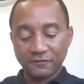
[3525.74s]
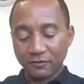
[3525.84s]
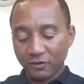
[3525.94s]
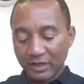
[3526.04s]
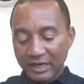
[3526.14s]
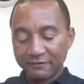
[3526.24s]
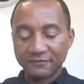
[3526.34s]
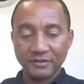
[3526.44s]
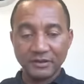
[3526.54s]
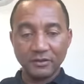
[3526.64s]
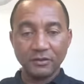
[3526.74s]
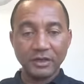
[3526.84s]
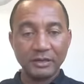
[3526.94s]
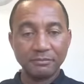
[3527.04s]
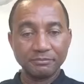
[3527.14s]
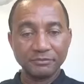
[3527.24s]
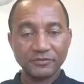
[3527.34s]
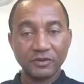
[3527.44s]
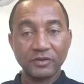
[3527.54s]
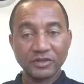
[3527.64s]
for
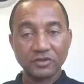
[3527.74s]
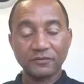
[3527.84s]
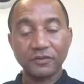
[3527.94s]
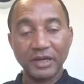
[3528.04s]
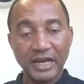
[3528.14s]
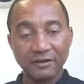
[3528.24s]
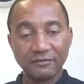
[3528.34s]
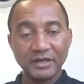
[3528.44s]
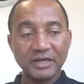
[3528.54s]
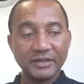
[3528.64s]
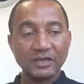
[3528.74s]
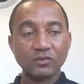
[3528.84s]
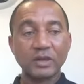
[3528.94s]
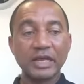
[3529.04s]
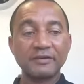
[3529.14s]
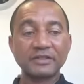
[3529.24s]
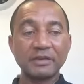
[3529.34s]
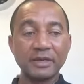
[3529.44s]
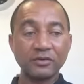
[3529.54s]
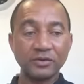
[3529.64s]
the rest of your life. That's what
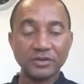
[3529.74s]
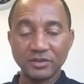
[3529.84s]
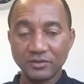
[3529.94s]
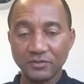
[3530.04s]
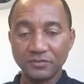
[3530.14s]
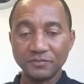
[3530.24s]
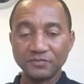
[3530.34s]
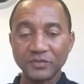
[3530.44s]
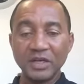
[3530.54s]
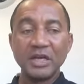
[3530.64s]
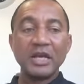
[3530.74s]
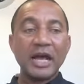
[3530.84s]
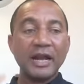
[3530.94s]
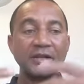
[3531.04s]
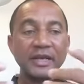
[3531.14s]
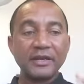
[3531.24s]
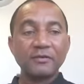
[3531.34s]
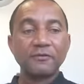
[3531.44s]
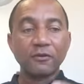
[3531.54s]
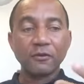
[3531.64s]
lifetime annuities do. And
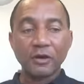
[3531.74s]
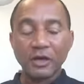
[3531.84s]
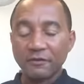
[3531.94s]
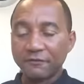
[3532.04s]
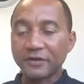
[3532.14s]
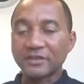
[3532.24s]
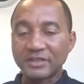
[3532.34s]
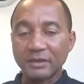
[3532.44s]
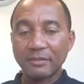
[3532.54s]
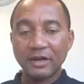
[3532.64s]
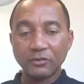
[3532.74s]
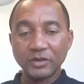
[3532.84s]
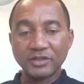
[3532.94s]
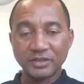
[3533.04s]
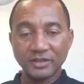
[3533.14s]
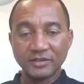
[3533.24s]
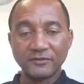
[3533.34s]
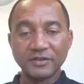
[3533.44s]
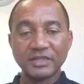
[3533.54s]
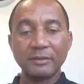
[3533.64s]
then for fixed term annuities,
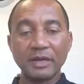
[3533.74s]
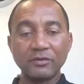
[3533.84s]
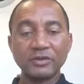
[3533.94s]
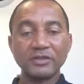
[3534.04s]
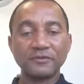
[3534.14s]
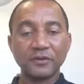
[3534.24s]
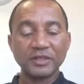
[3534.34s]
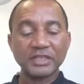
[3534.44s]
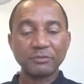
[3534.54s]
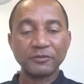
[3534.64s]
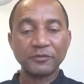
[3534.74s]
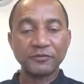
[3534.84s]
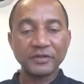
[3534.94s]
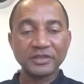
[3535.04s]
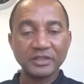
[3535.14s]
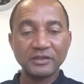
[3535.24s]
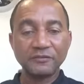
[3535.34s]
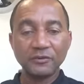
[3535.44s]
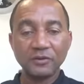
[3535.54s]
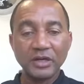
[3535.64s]
for example,
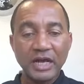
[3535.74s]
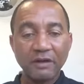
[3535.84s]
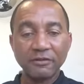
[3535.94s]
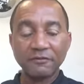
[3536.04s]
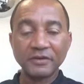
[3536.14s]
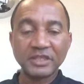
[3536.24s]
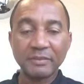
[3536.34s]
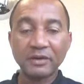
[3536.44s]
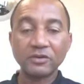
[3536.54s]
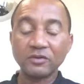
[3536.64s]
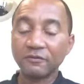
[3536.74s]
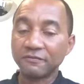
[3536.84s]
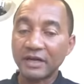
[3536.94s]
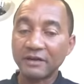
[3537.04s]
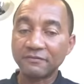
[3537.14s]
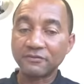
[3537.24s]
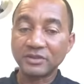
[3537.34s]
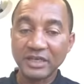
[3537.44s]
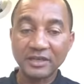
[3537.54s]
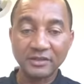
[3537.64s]
if you have a fixed term annuity of 5 to
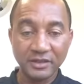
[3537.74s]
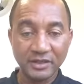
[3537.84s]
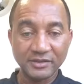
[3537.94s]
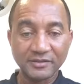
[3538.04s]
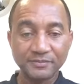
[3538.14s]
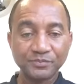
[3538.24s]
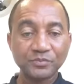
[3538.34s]
10 years,